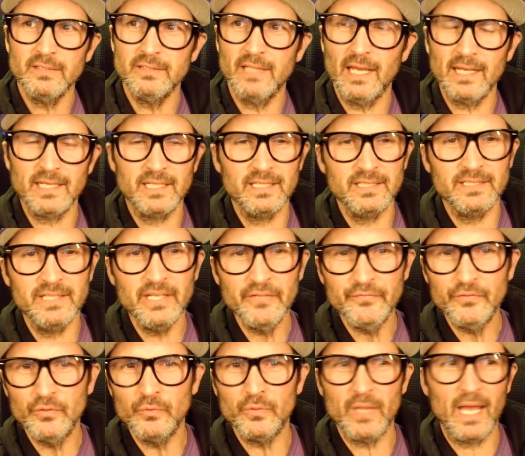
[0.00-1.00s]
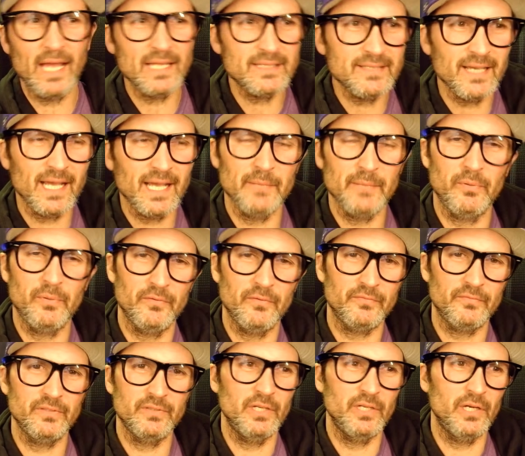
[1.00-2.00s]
that can give you that type of,